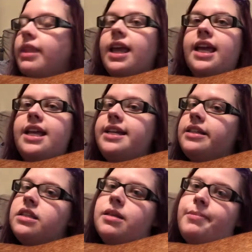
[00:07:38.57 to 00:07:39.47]

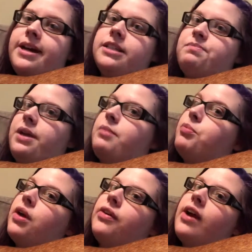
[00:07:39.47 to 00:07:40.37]
he's the best big
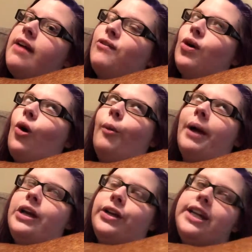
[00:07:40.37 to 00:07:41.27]
brother ever. Oh
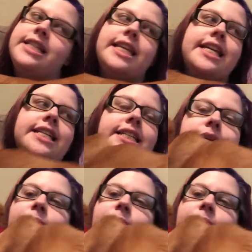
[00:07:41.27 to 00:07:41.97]
my goodness, he is the